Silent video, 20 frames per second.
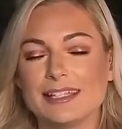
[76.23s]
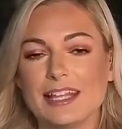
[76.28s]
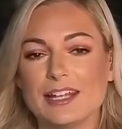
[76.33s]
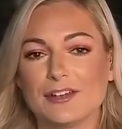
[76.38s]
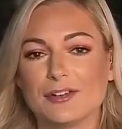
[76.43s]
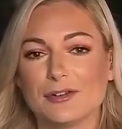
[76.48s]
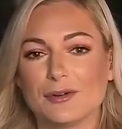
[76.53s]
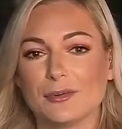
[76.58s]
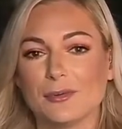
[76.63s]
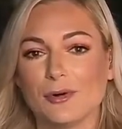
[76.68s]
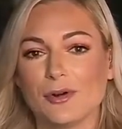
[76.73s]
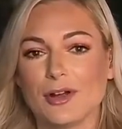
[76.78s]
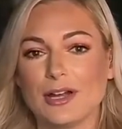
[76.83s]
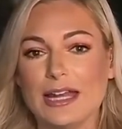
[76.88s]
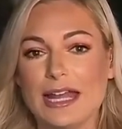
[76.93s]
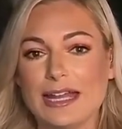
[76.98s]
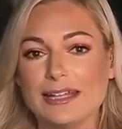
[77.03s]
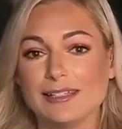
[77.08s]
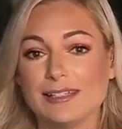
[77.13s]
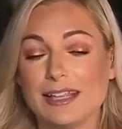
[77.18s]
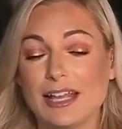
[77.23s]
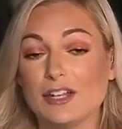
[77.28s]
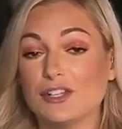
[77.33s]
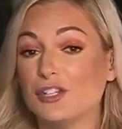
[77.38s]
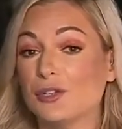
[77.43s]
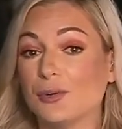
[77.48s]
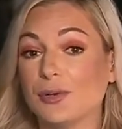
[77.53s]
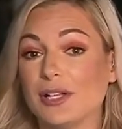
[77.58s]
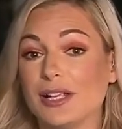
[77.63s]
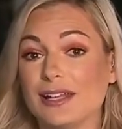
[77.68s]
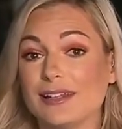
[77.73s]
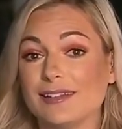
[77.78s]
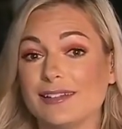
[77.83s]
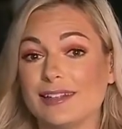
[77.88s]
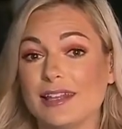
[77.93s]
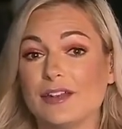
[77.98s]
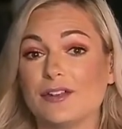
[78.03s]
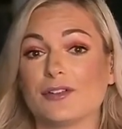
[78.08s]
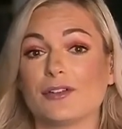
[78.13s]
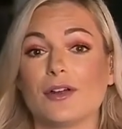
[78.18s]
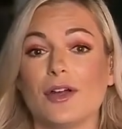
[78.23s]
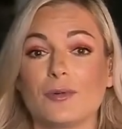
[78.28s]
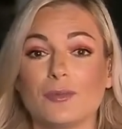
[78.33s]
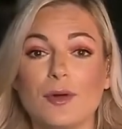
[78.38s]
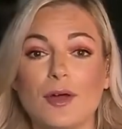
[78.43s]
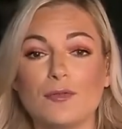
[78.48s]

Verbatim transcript: Senator Warren has said she would consider a